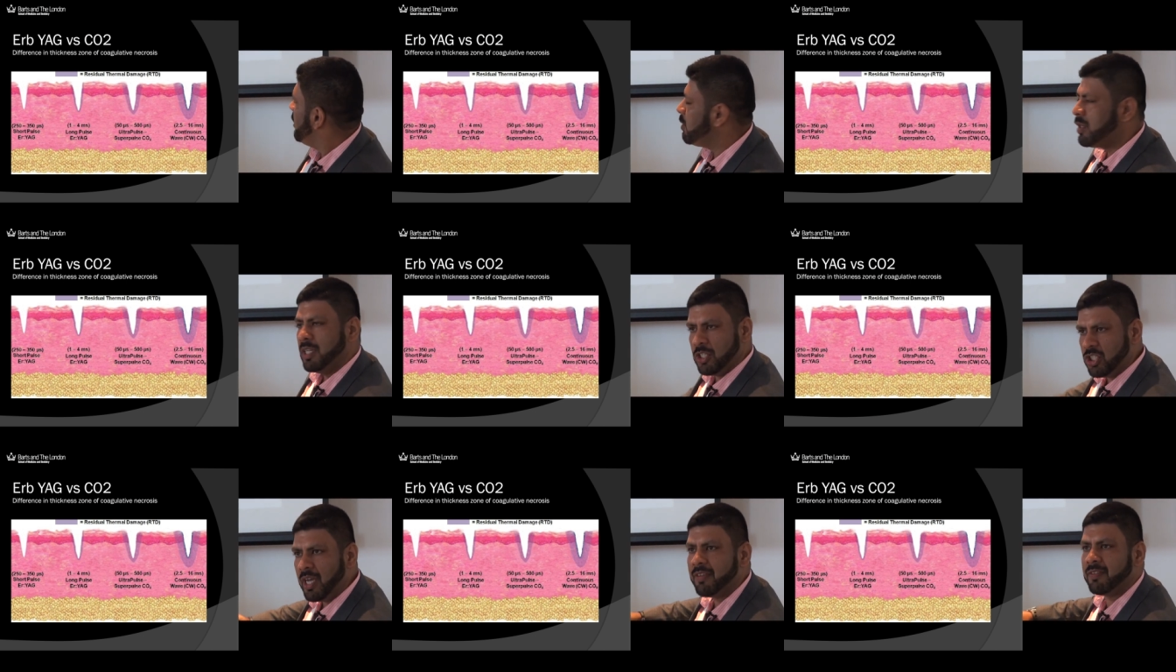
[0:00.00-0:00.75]
You can
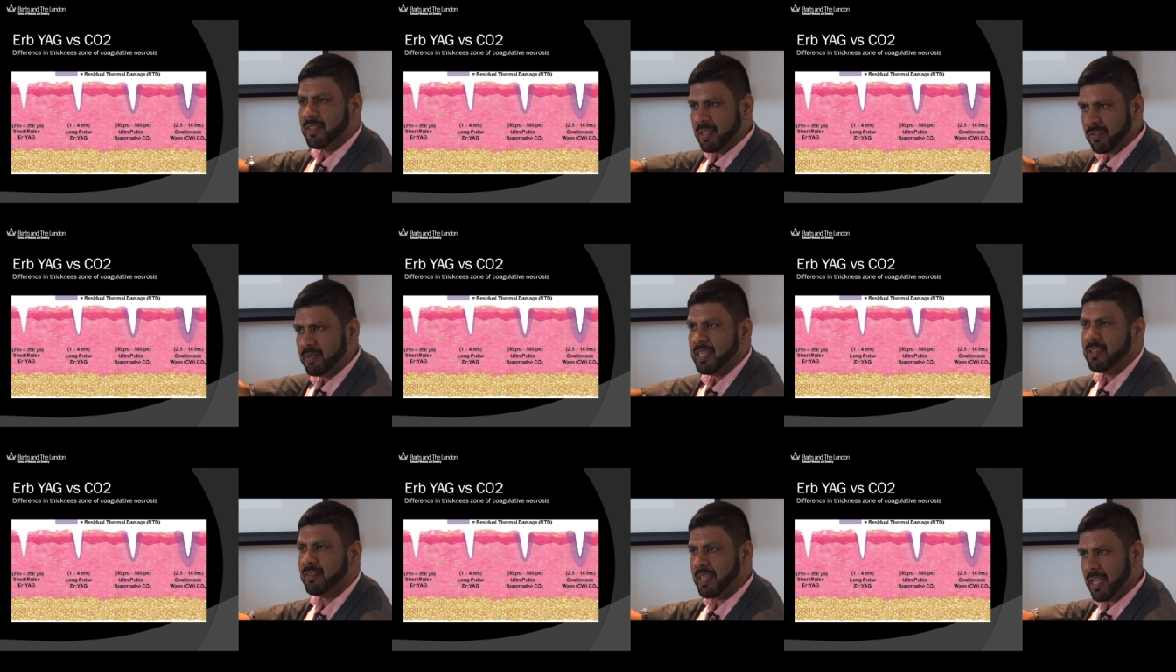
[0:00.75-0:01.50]
adjust this
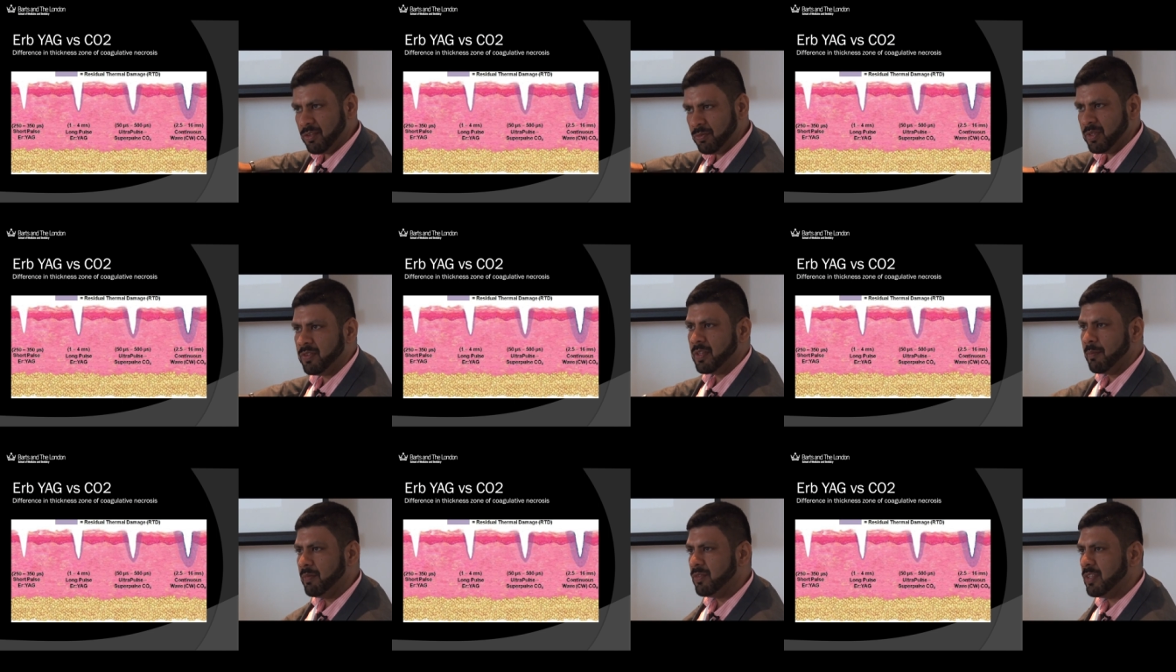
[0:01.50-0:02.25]
these days with
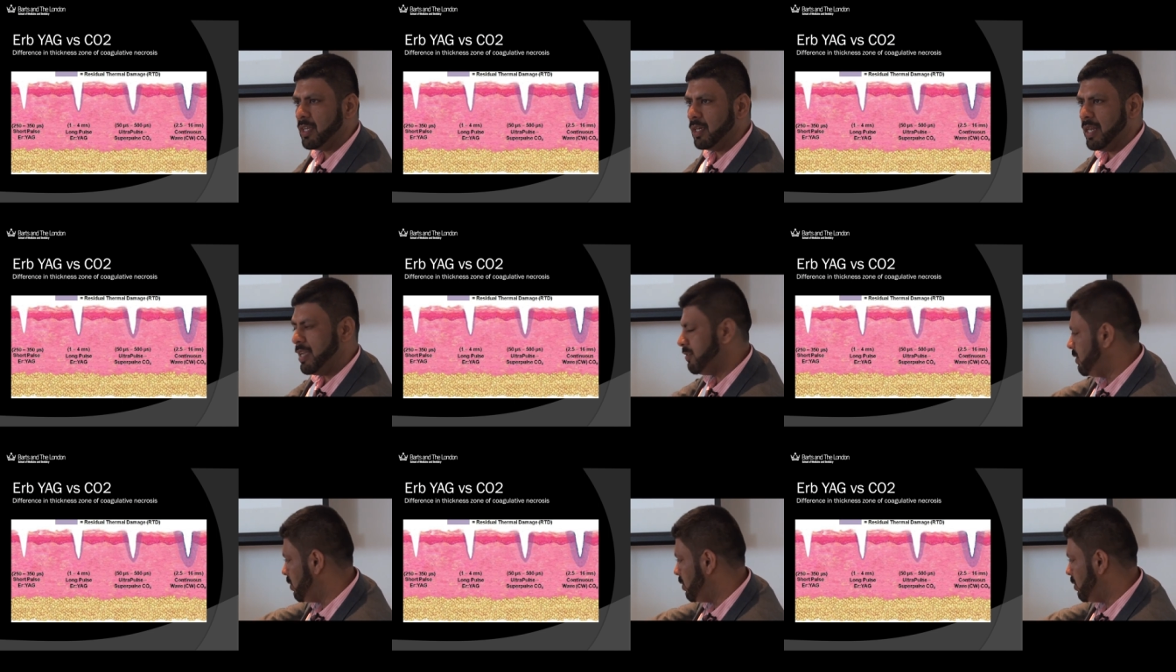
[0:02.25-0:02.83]
some certain lasers.